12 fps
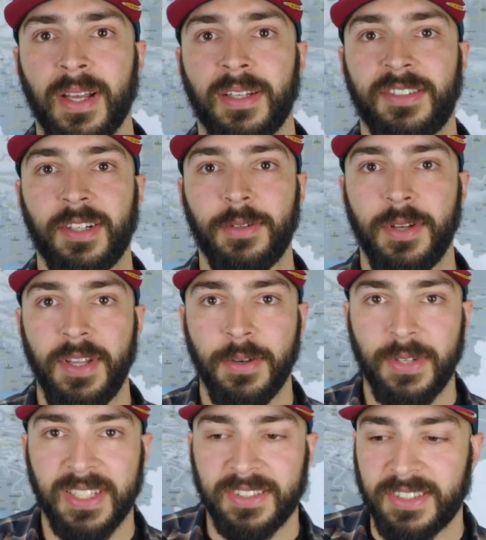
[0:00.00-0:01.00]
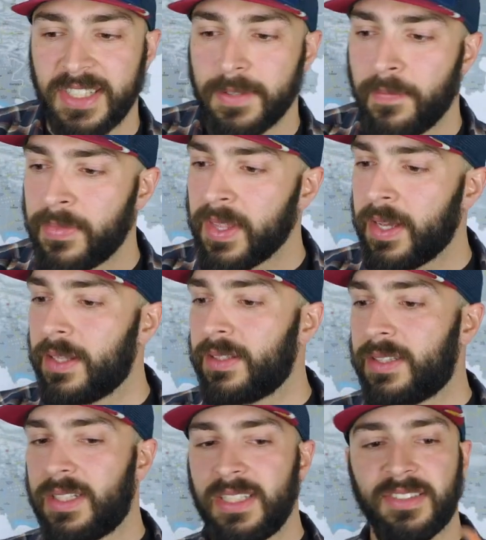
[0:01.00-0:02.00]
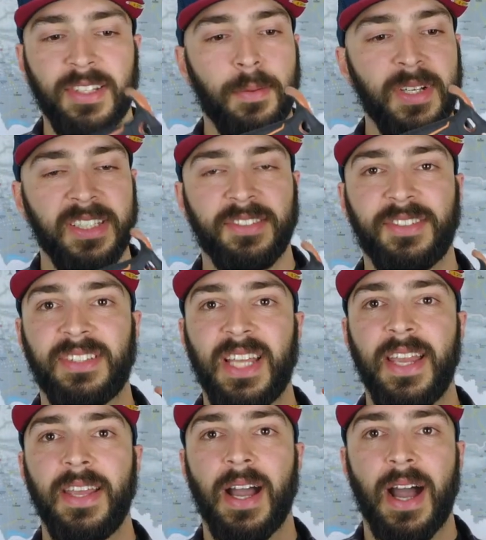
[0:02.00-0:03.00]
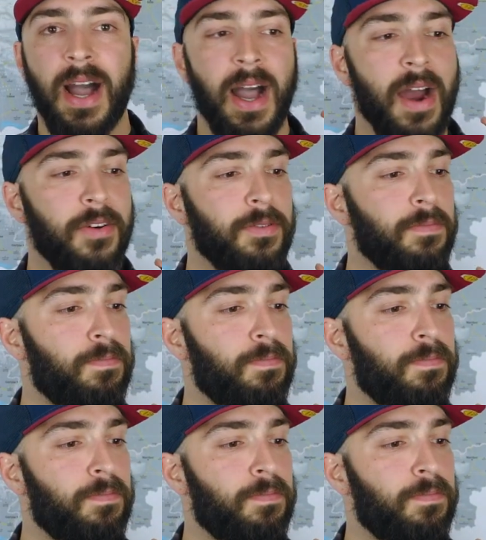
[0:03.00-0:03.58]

So you can see these Nomics, they are